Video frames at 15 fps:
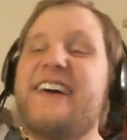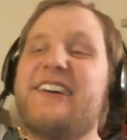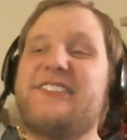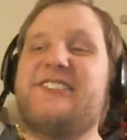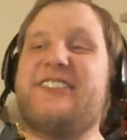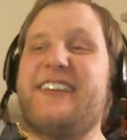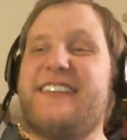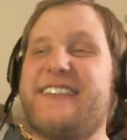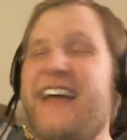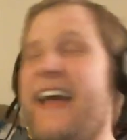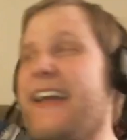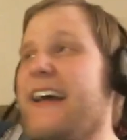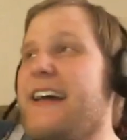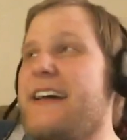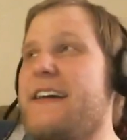She's
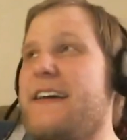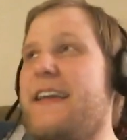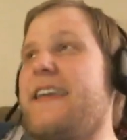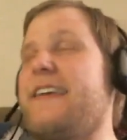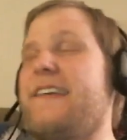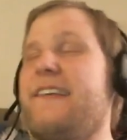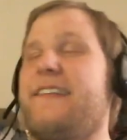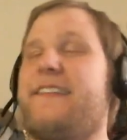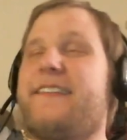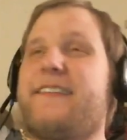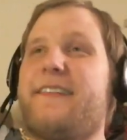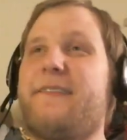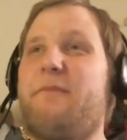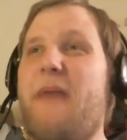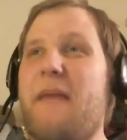like,
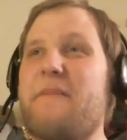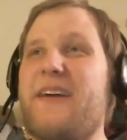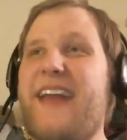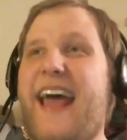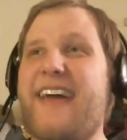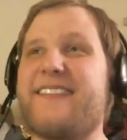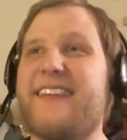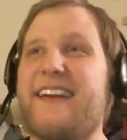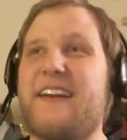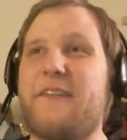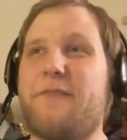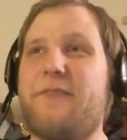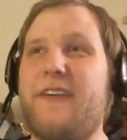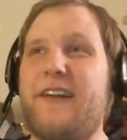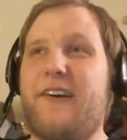Rainbow Dash had to
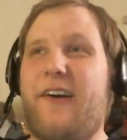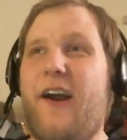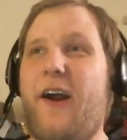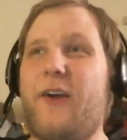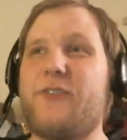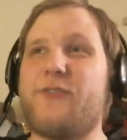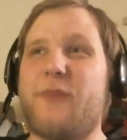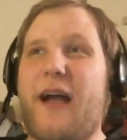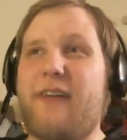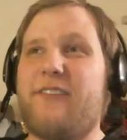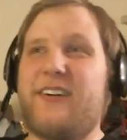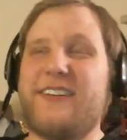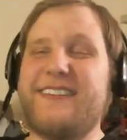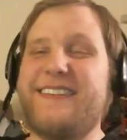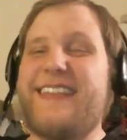defeat her arch
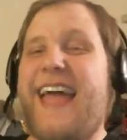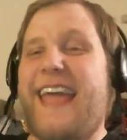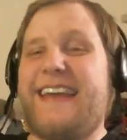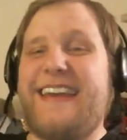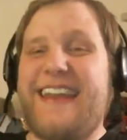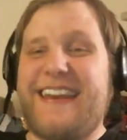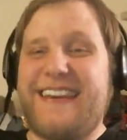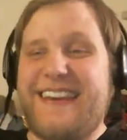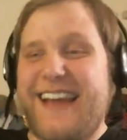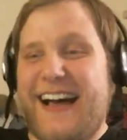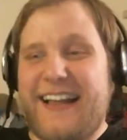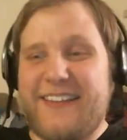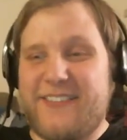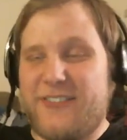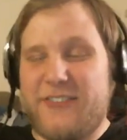rival, Lightning
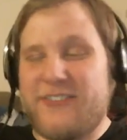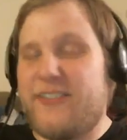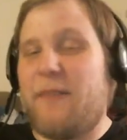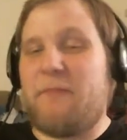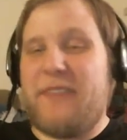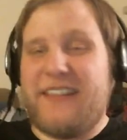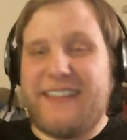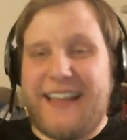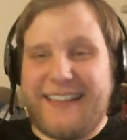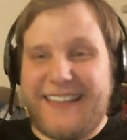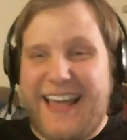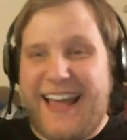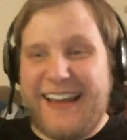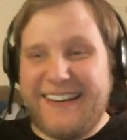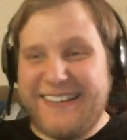Dust, or something like that.